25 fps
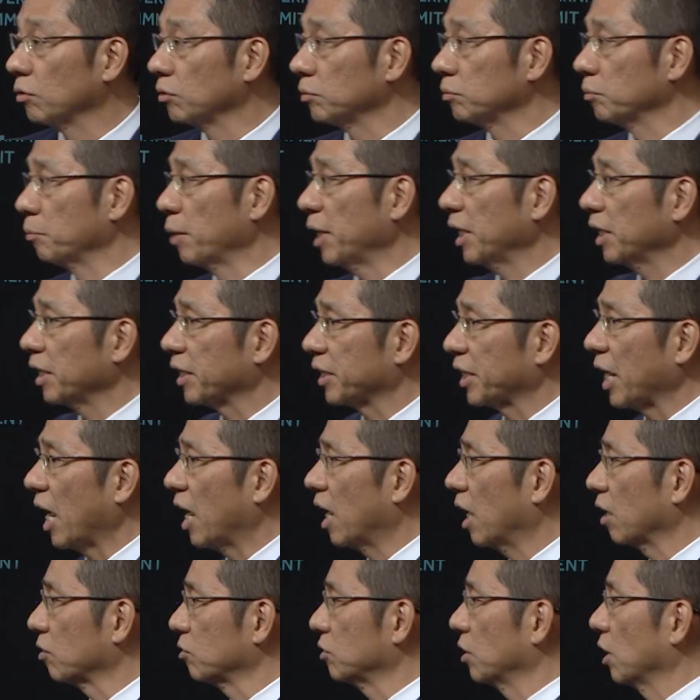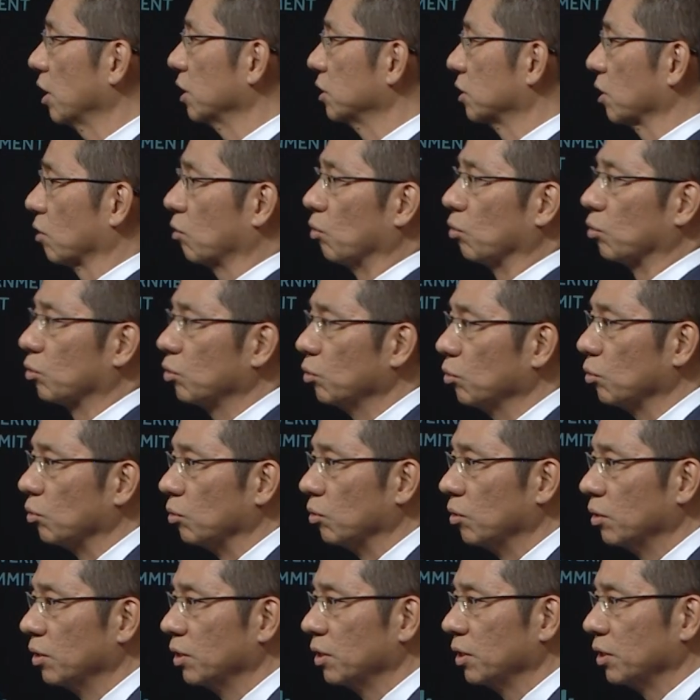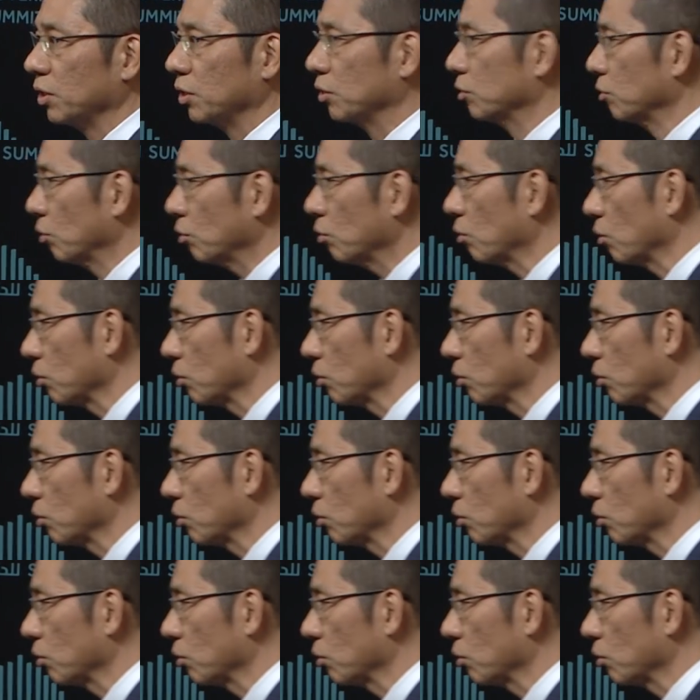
Main character is a Goku. You know